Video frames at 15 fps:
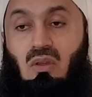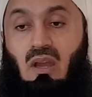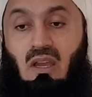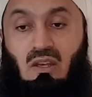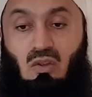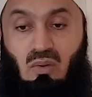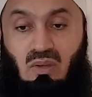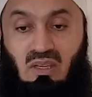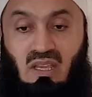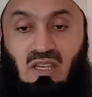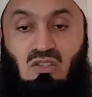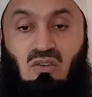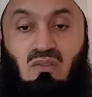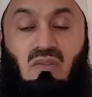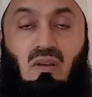I know a
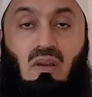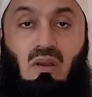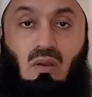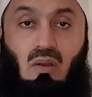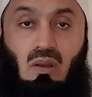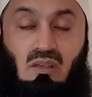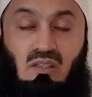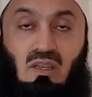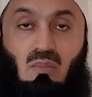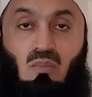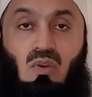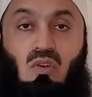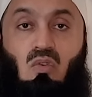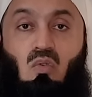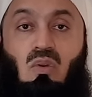case of
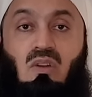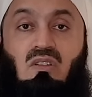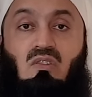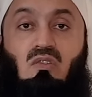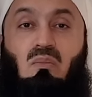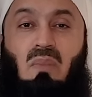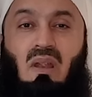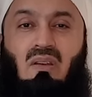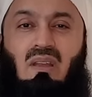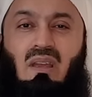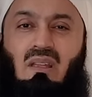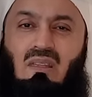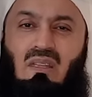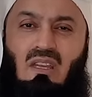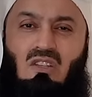someone who wanted to marry
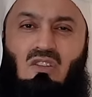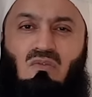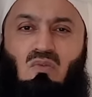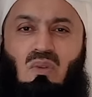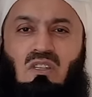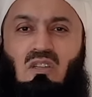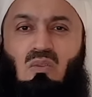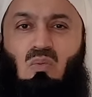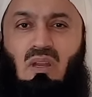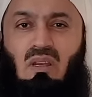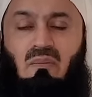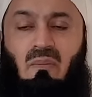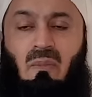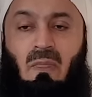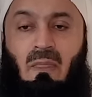at the age of
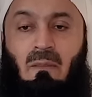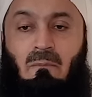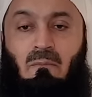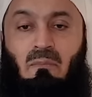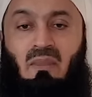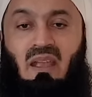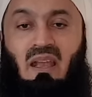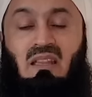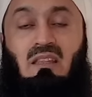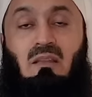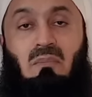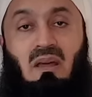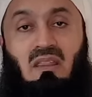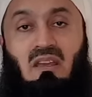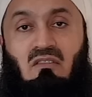21, and the
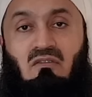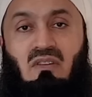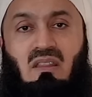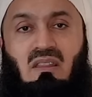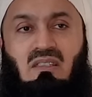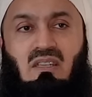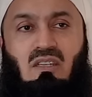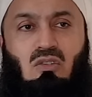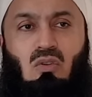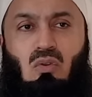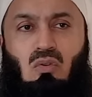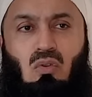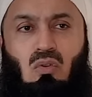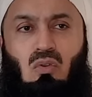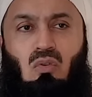mother and father says,
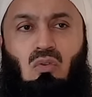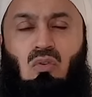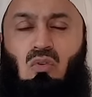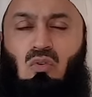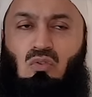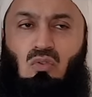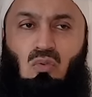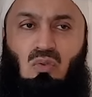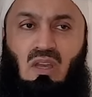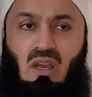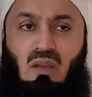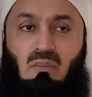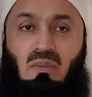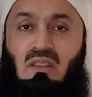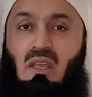no, you're too
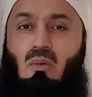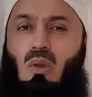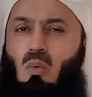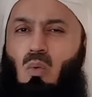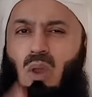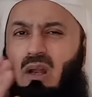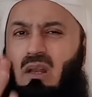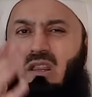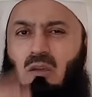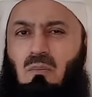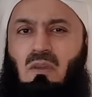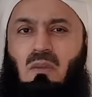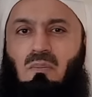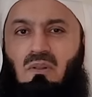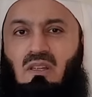young. But they were wealthy
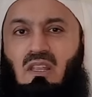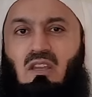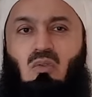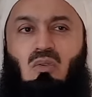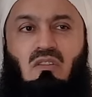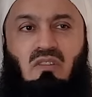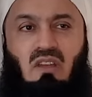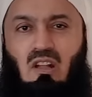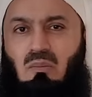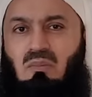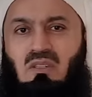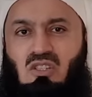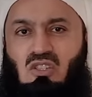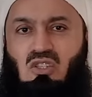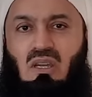people, they could have
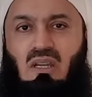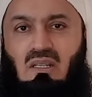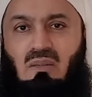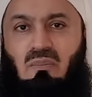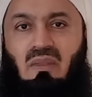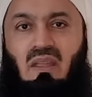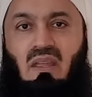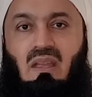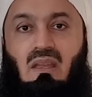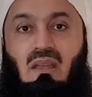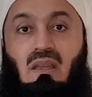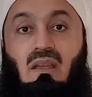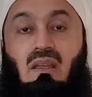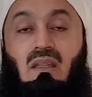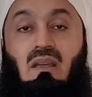helped this child.
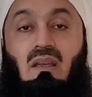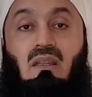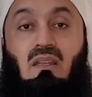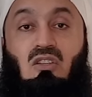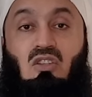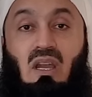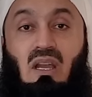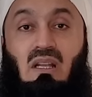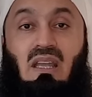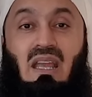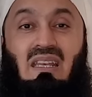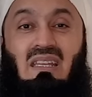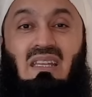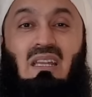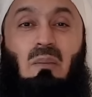The child
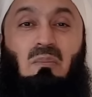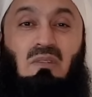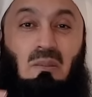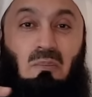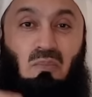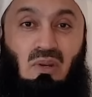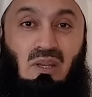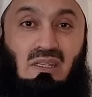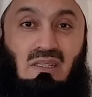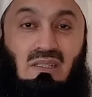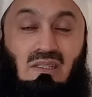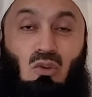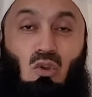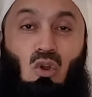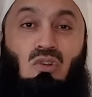ended up
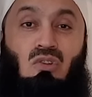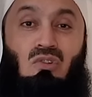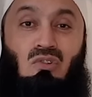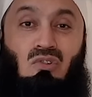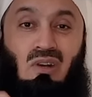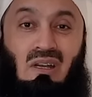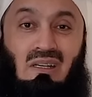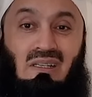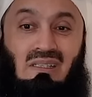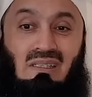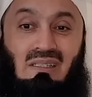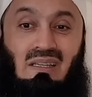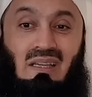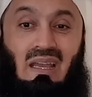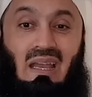depressed, on
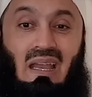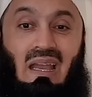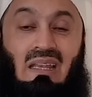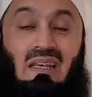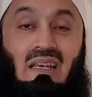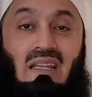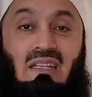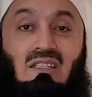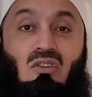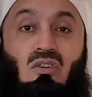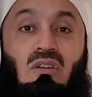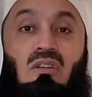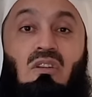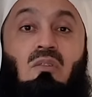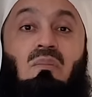drugs, and later
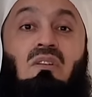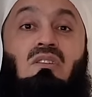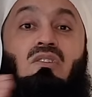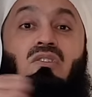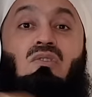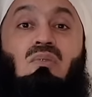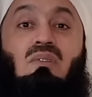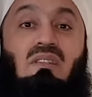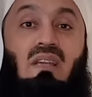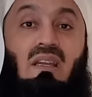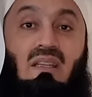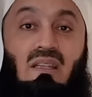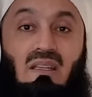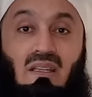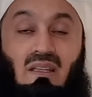on committed suicide.